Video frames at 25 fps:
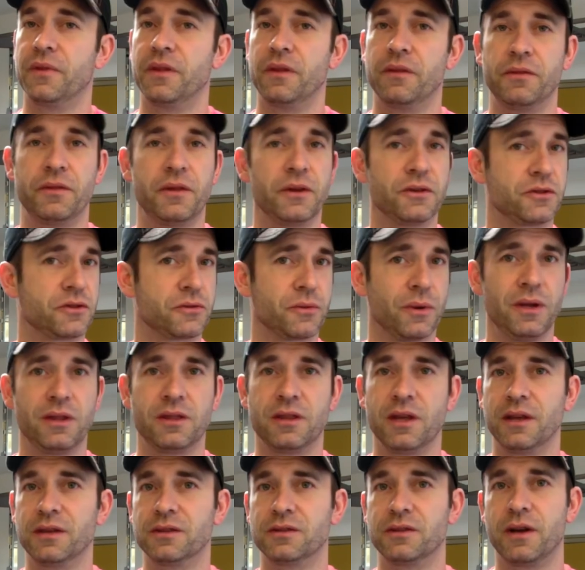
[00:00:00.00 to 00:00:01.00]
there's three
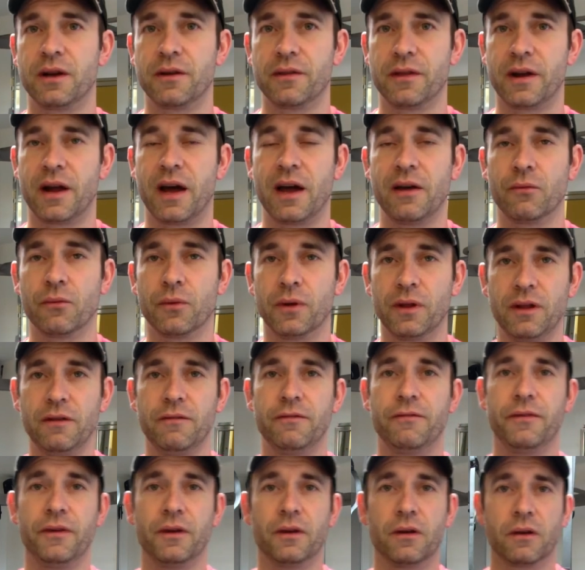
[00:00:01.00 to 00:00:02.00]
things there that I really
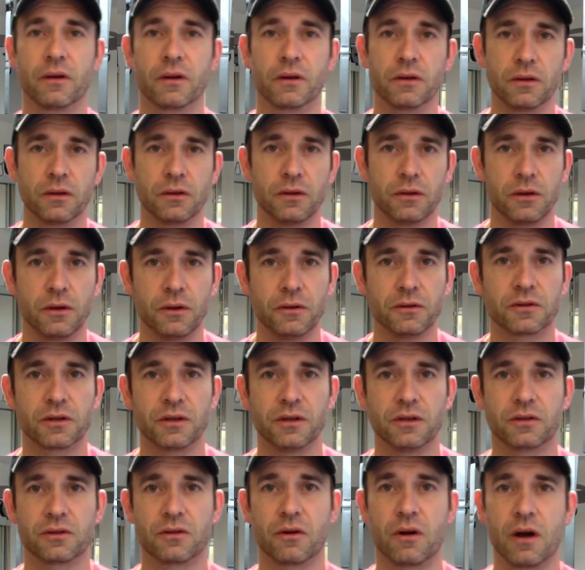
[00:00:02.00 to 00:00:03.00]
feel
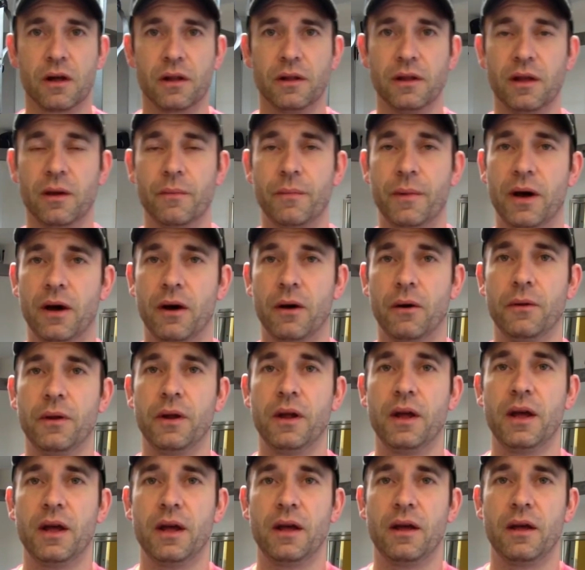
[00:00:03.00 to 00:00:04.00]
hugely strongly
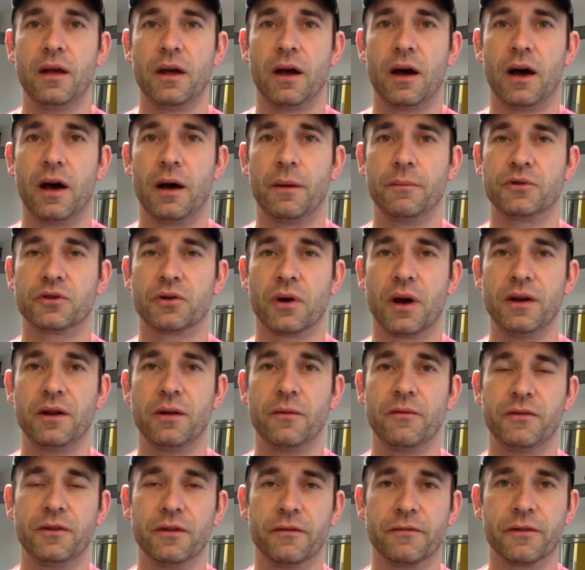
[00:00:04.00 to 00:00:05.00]
about trying
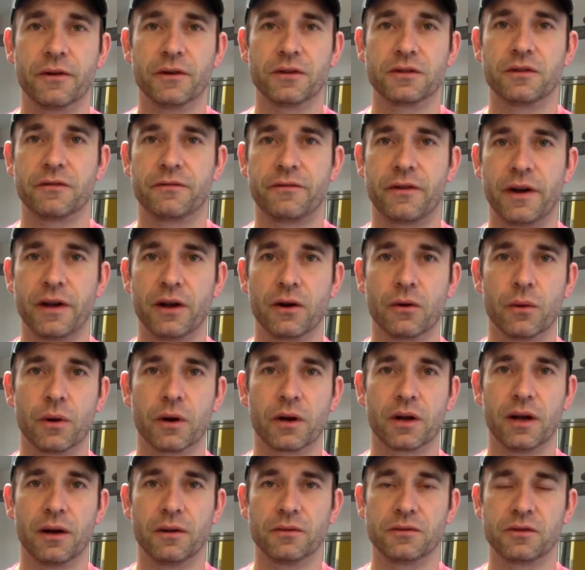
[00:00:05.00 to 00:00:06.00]
to diversify your
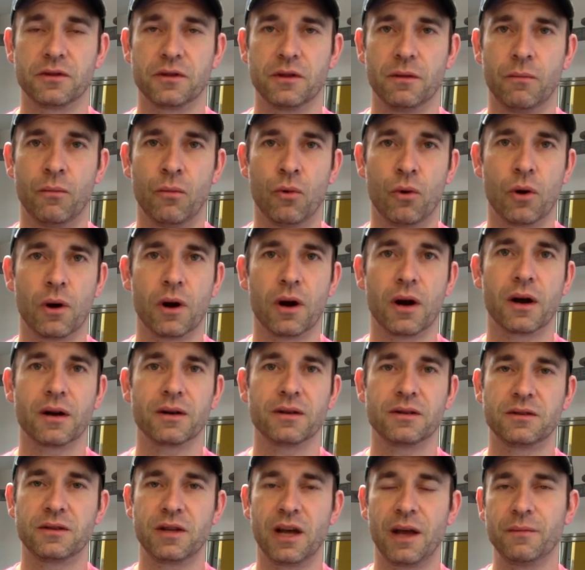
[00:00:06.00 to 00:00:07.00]
workouts. So the
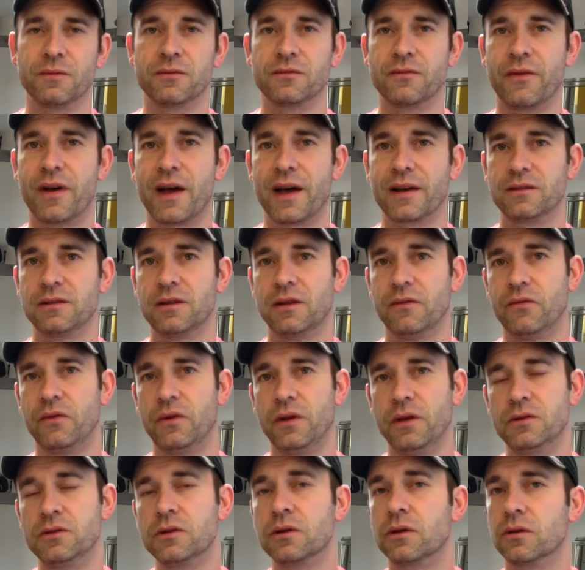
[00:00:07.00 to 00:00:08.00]
more types of
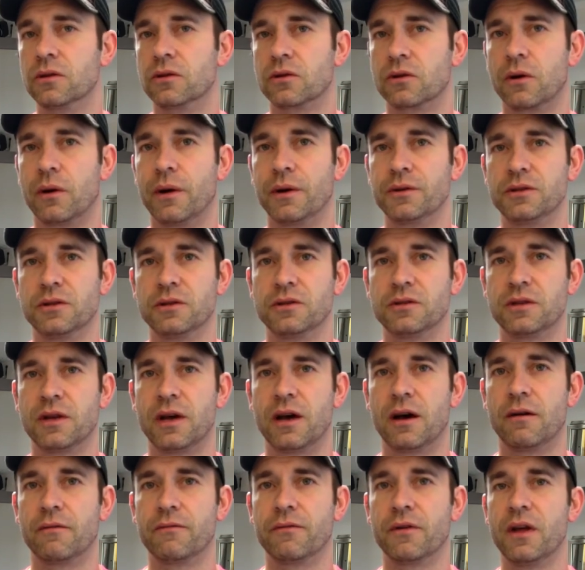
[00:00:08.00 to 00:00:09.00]
activities you can throw at
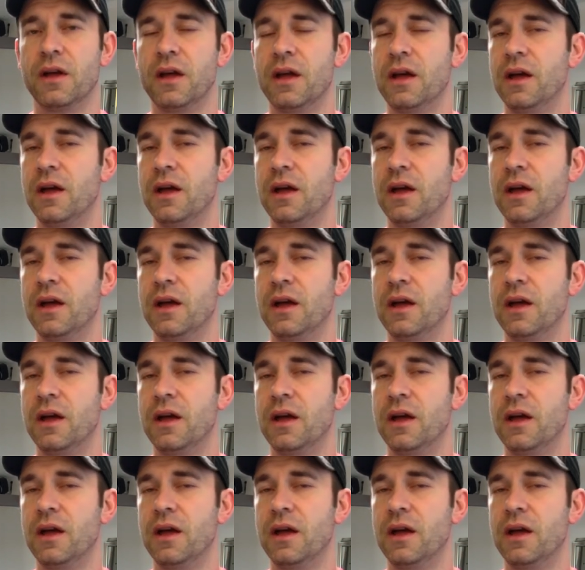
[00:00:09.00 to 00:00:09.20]
yourself,